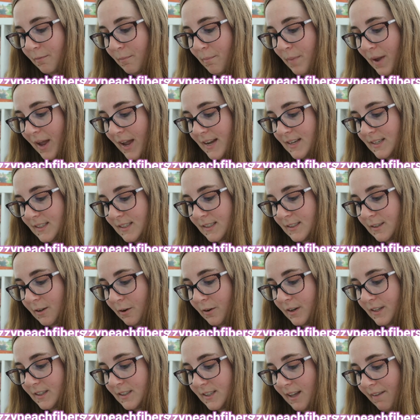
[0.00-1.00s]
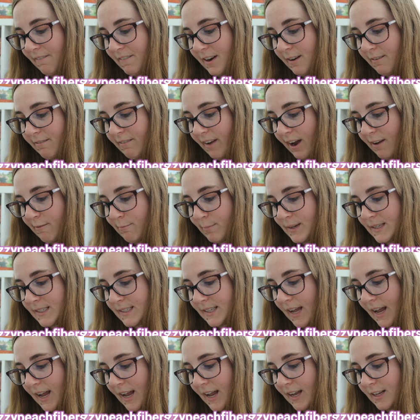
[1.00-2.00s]
base so it's 75%
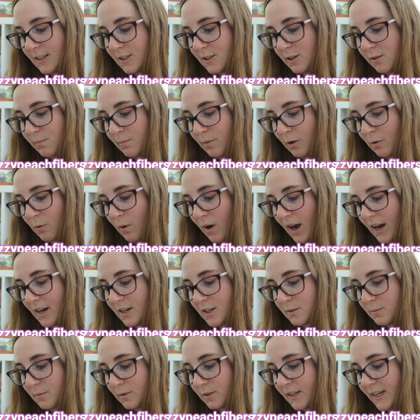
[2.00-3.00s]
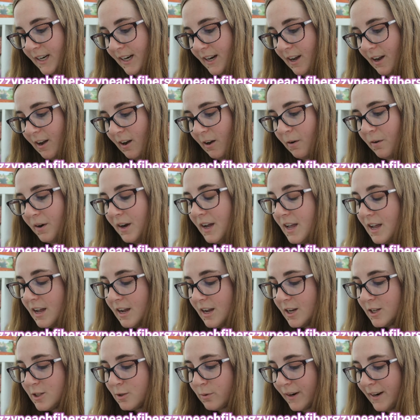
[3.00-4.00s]
superwash merino
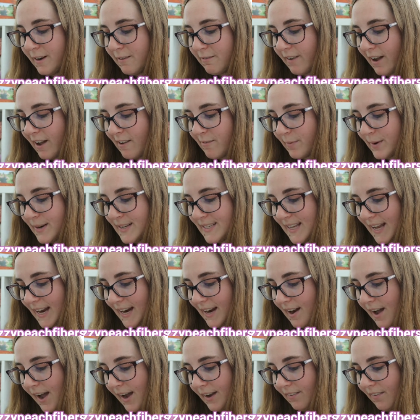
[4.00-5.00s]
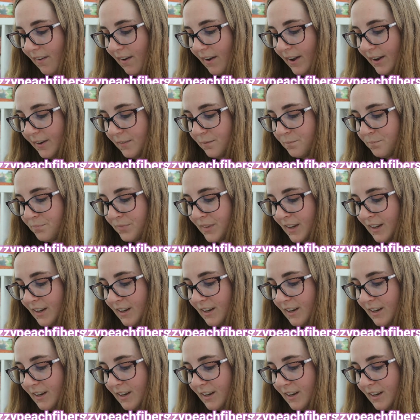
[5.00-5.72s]
25% nylon